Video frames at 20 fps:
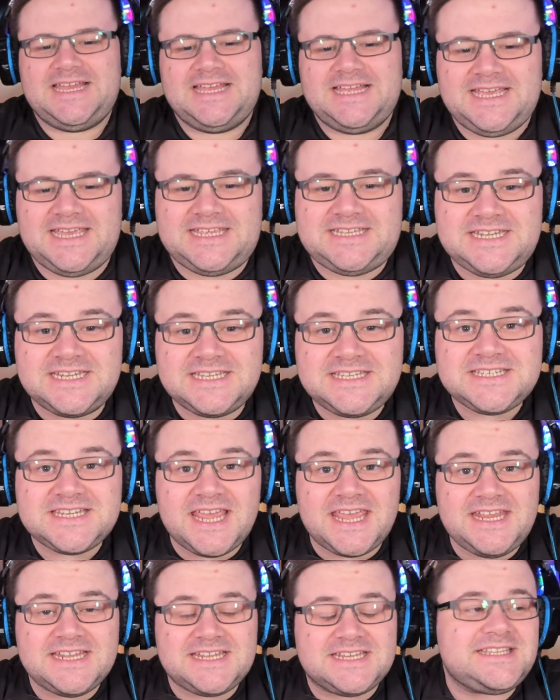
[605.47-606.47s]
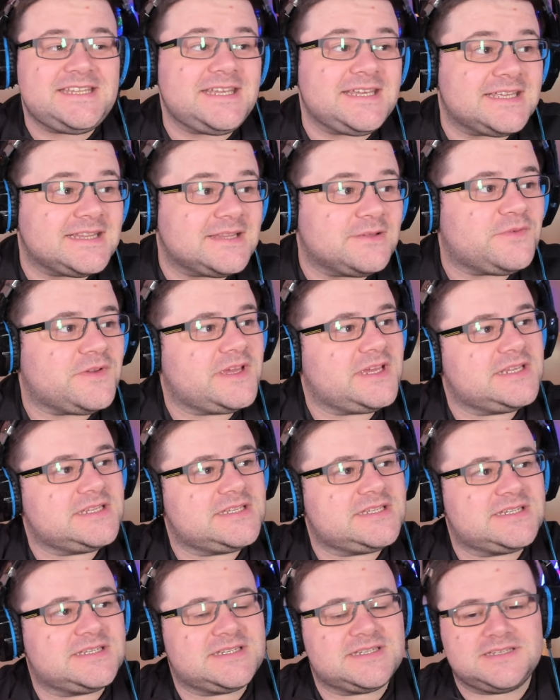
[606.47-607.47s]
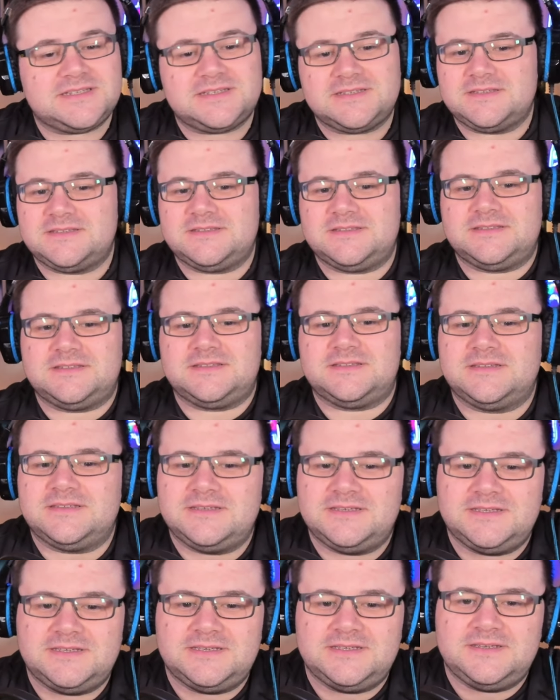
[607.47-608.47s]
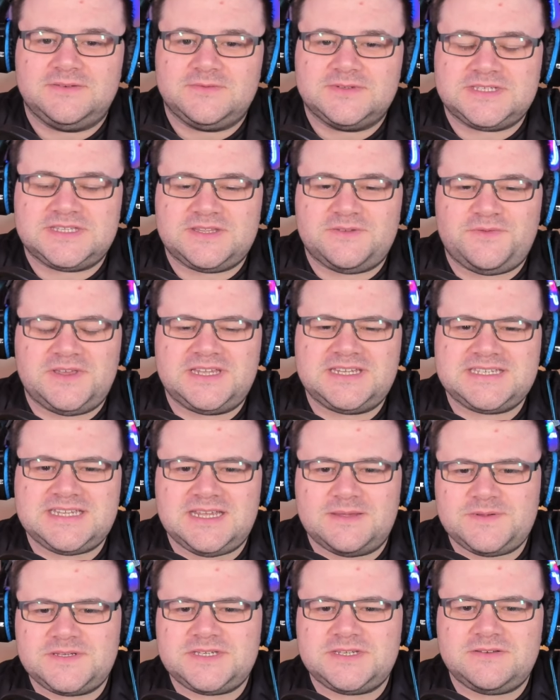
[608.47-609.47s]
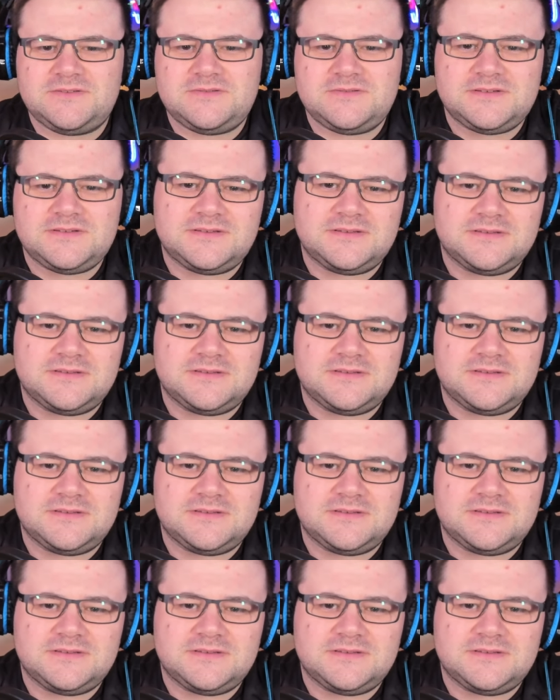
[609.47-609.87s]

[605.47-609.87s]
He did say, didn't he, in the first... Was it the first episode?